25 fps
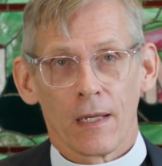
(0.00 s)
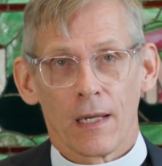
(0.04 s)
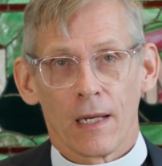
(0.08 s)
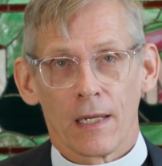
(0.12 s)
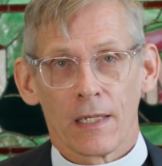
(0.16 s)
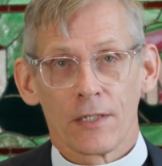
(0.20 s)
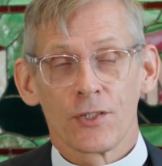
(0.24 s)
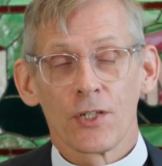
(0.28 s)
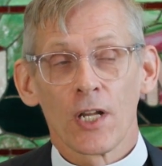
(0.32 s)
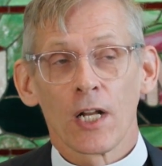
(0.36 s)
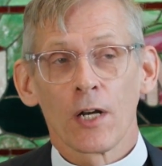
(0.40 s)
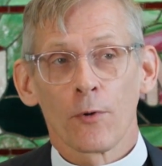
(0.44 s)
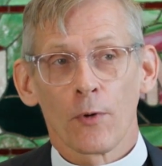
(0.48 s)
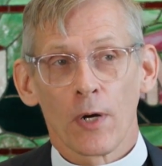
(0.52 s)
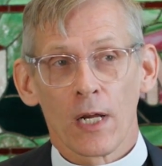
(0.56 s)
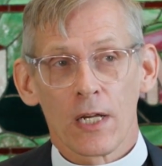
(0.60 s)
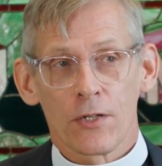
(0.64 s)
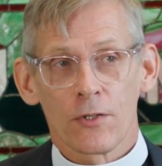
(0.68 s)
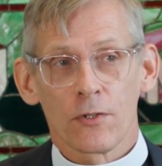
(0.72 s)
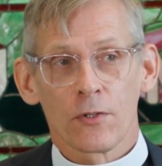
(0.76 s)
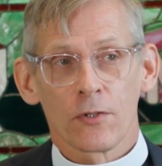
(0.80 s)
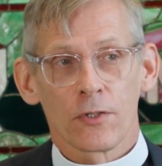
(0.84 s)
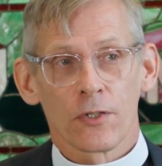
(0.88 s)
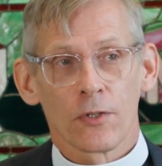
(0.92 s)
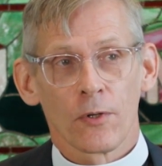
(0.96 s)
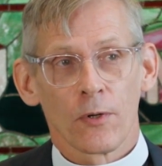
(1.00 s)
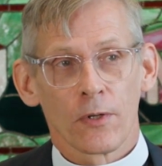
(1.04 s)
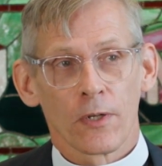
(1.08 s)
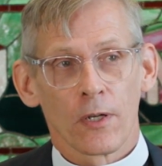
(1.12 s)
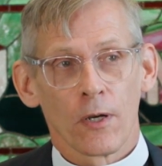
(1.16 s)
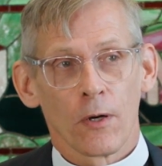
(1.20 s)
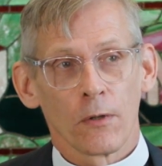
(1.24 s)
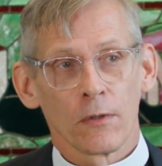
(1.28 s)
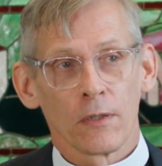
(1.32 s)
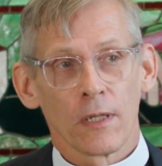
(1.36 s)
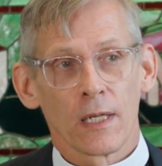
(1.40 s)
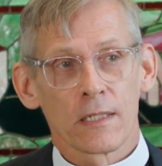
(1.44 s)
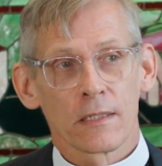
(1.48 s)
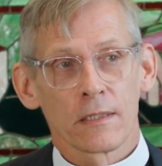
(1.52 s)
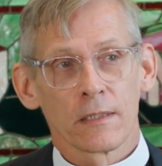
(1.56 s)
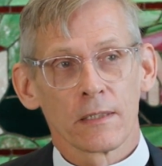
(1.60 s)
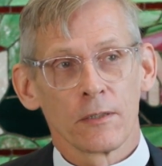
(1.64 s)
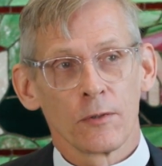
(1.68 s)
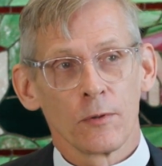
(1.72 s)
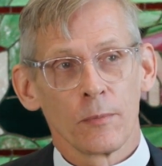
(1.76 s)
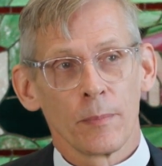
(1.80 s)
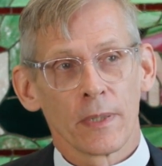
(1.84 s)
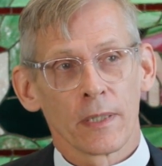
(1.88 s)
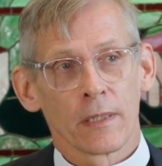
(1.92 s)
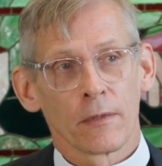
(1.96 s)
A generation or so ago, Leslie
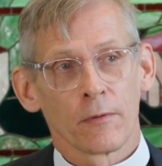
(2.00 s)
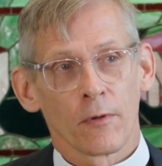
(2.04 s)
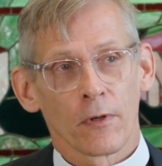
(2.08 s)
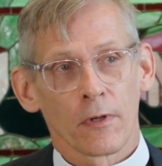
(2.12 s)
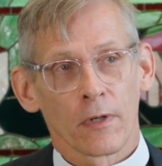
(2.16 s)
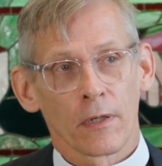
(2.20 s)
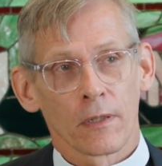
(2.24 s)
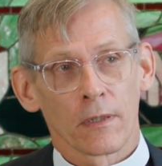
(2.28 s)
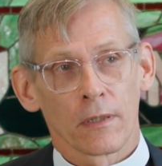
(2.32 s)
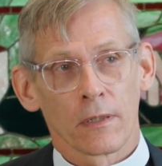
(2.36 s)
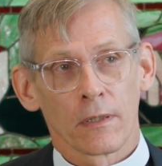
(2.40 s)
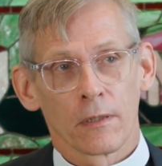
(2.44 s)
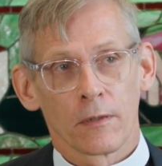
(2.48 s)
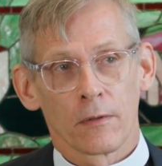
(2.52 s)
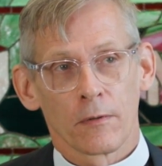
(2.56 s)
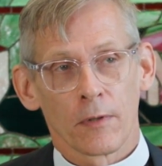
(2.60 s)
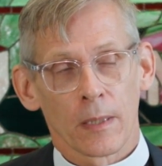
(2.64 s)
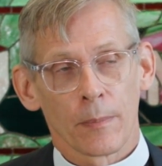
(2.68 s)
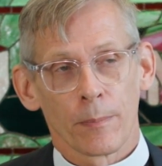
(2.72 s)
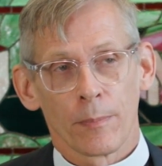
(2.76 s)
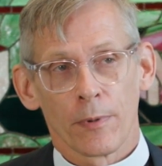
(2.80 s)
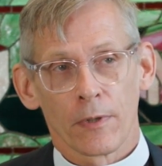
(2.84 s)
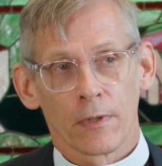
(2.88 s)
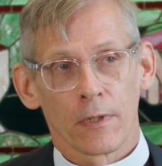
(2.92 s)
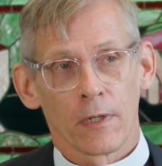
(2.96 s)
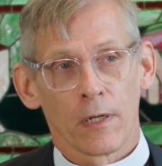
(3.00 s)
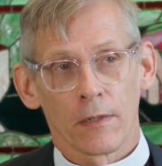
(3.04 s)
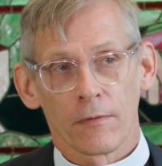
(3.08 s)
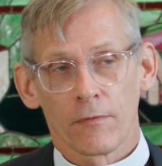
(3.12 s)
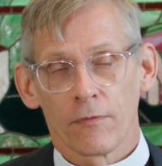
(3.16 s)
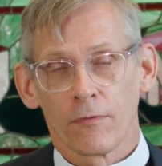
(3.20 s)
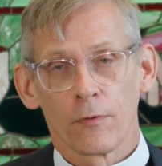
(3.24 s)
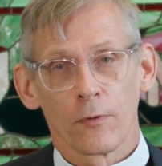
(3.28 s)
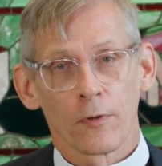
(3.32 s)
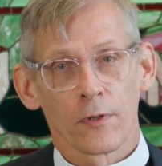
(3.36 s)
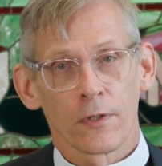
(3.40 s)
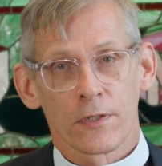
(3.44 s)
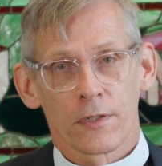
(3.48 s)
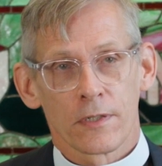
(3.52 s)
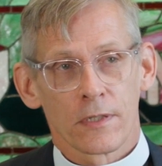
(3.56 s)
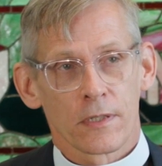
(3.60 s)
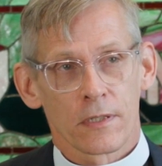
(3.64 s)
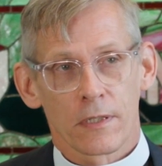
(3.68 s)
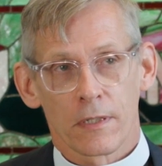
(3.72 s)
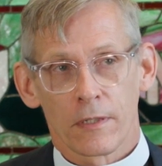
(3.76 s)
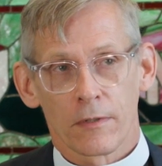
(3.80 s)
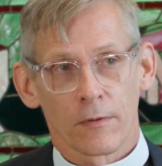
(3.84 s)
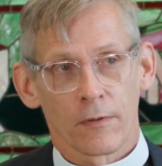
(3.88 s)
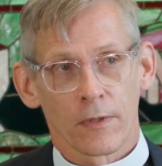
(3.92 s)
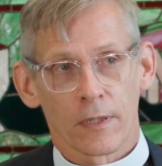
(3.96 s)
Newbigin wrote a great book called Foolishness
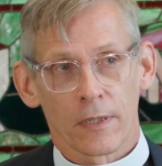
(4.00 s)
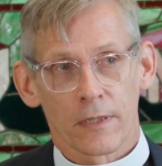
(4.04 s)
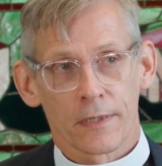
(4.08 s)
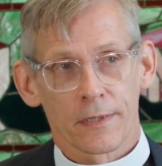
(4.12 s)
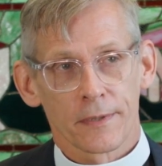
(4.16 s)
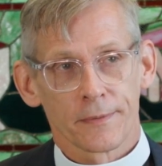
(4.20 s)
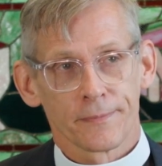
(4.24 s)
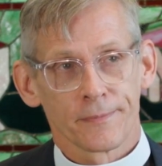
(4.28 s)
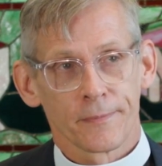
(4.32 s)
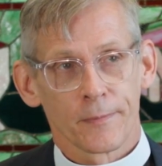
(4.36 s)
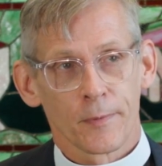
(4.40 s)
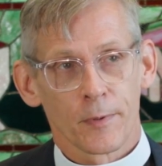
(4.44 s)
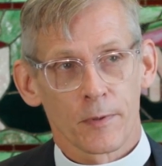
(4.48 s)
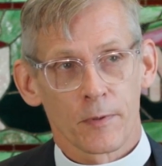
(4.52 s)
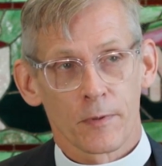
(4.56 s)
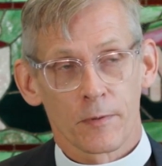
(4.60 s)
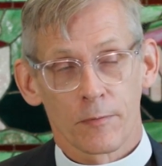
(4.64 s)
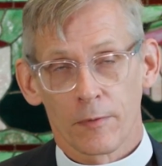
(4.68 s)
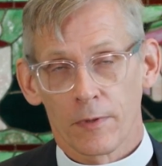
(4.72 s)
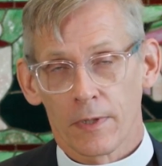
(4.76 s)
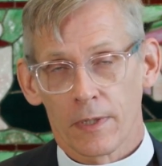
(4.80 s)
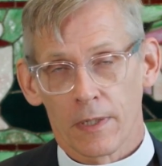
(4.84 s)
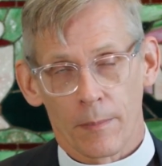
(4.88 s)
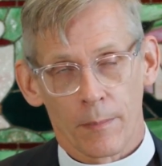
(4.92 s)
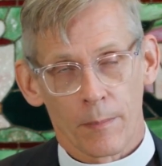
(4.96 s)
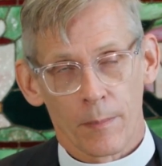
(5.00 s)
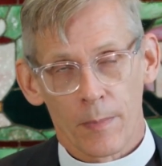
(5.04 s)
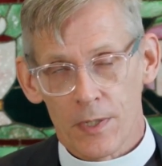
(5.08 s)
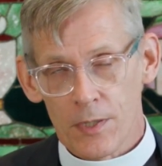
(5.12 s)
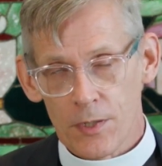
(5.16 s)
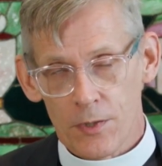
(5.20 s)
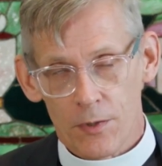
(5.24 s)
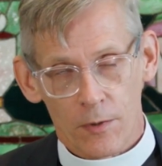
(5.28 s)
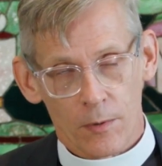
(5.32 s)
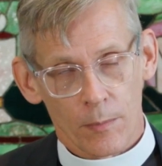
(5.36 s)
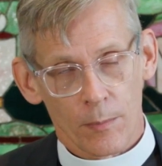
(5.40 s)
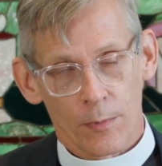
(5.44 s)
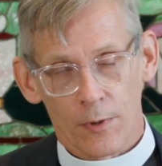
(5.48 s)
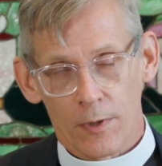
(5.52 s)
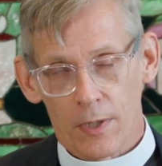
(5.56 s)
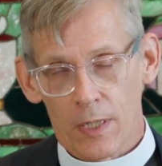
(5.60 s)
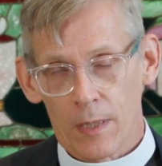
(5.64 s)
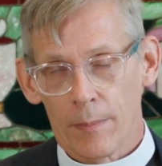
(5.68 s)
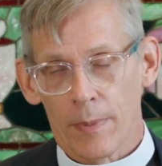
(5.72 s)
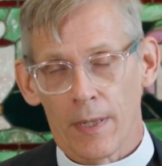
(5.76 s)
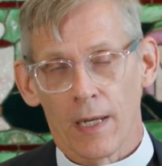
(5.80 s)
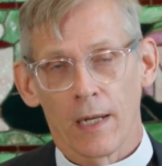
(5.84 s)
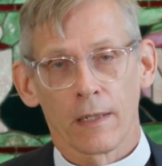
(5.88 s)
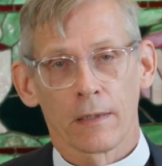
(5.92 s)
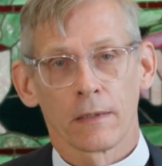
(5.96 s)
to the Greeks, which was really a missional book
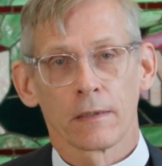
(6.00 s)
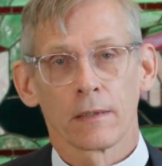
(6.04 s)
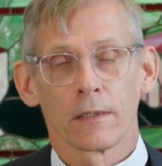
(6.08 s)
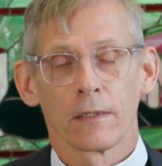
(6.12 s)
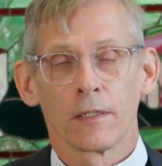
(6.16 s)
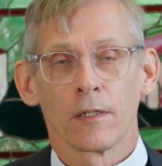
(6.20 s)
about,